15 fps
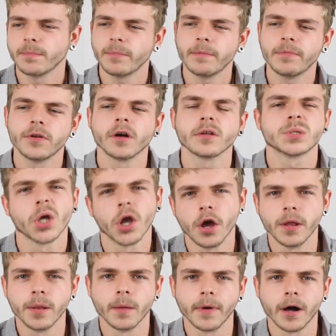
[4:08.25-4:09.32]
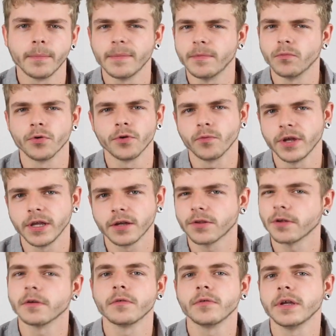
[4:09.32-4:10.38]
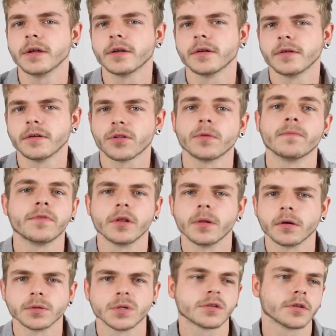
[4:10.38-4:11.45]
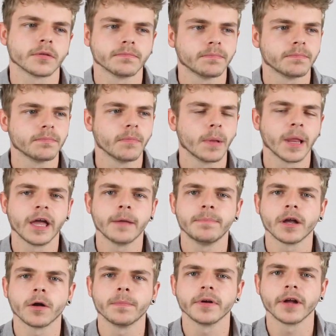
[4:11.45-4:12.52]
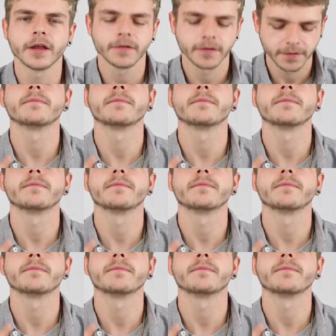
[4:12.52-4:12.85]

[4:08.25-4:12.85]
Maybe not churning them out, maybe 1 a week, 2 a week, something along, just to let it pick up again.